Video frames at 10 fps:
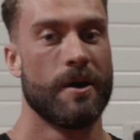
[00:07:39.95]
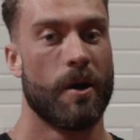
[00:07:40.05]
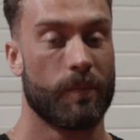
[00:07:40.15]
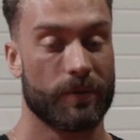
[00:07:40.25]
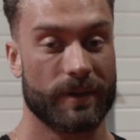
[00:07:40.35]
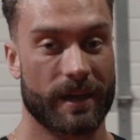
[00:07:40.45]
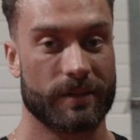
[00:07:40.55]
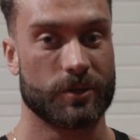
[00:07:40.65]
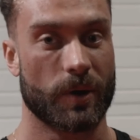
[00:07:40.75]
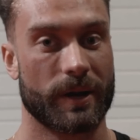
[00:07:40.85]
Hopefully you guys
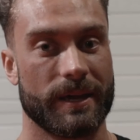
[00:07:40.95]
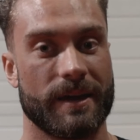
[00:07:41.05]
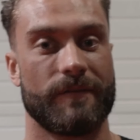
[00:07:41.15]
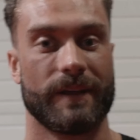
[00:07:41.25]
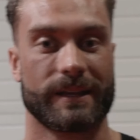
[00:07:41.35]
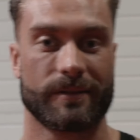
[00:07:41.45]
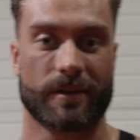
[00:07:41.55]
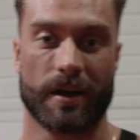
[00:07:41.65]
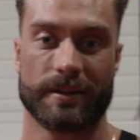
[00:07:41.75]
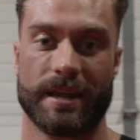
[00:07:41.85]
enjoyed it. If you like this
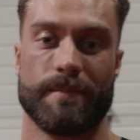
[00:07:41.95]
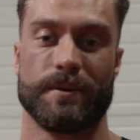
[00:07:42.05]
content,